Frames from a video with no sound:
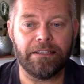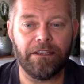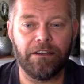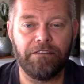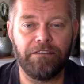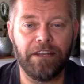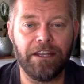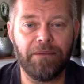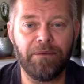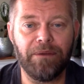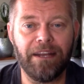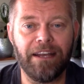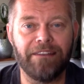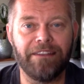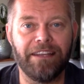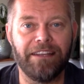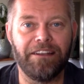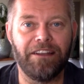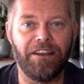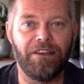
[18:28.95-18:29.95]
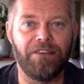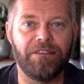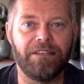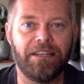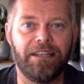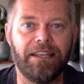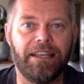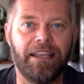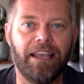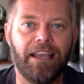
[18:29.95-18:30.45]
So if anyone out there knows
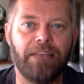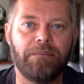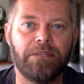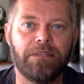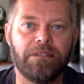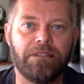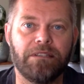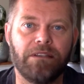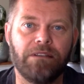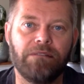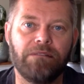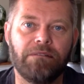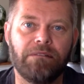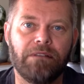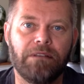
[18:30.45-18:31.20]
any games that don't